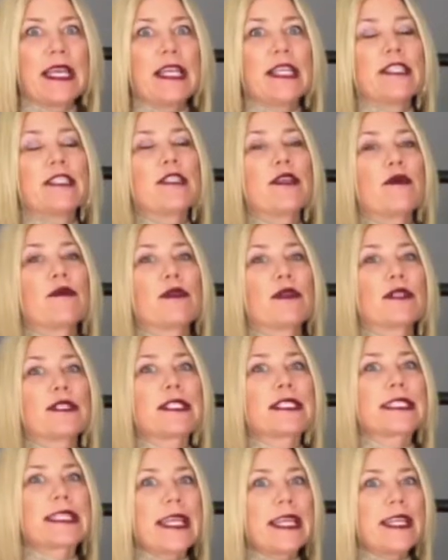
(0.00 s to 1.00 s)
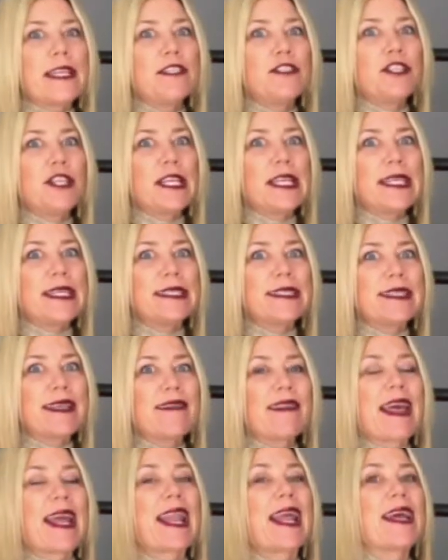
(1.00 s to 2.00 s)
So there's skinny jeans,
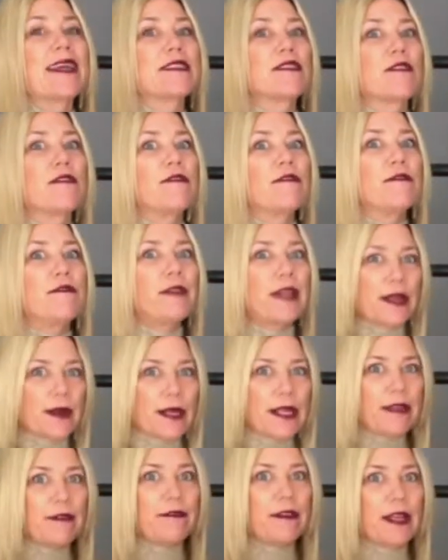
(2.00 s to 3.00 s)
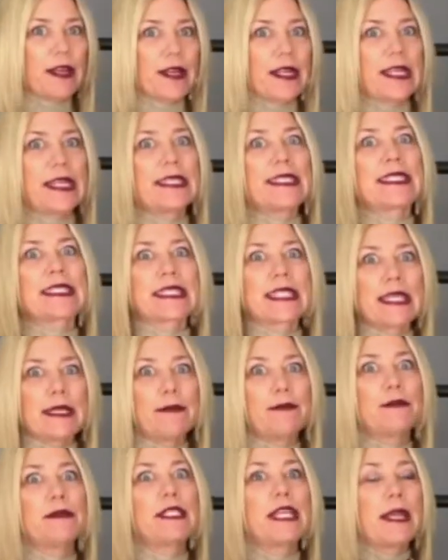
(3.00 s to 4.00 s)
and that has a very, very
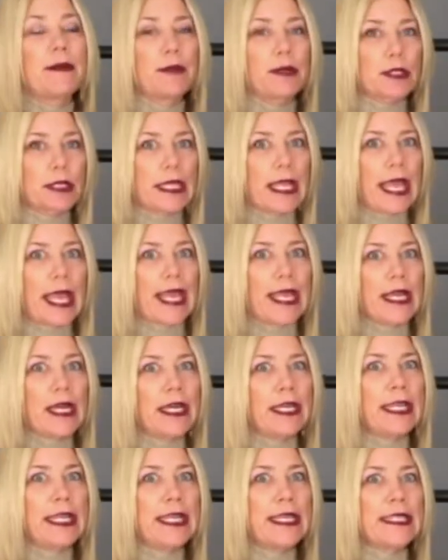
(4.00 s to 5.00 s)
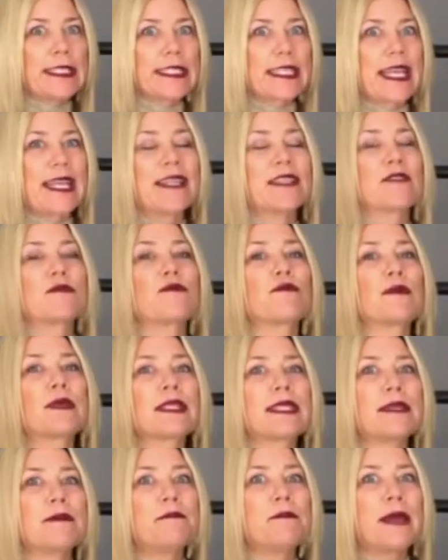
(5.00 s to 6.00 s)
slim tapered leg on it, and it's
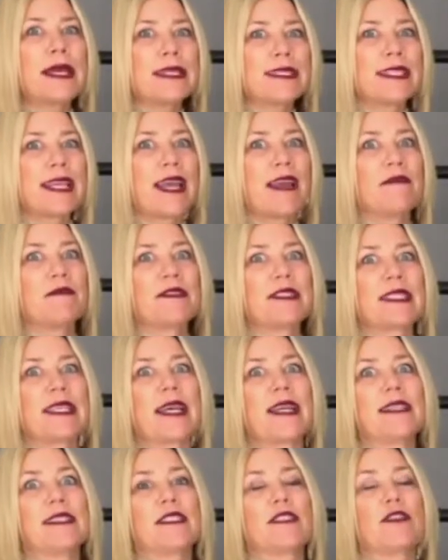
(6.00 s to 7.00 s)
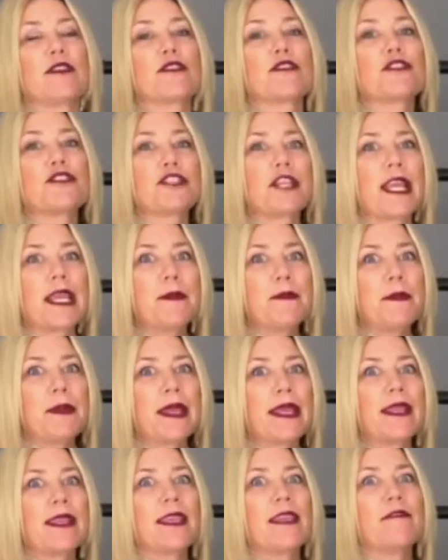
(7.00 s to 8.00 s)
really meant to emphasize your shape
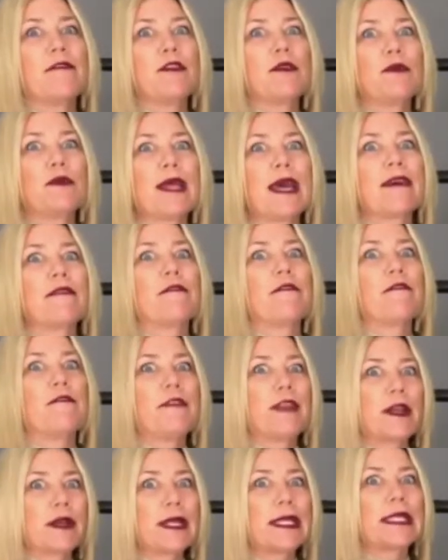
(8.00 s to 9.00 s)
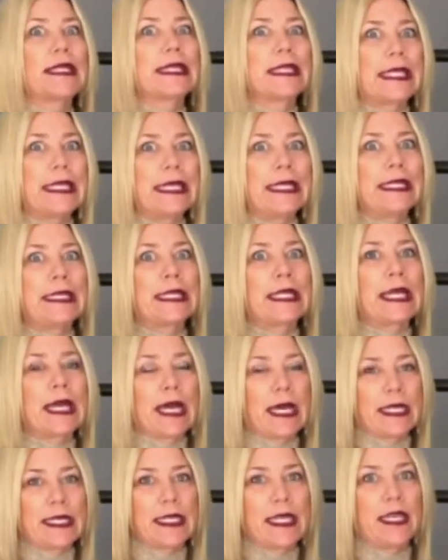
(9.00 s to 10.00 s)
and give you that very lean
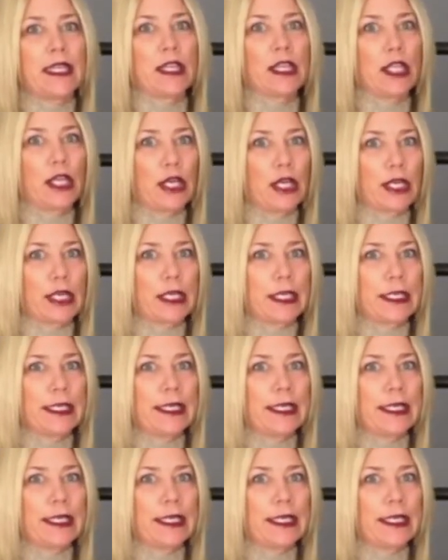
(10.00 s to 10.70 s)
cut and look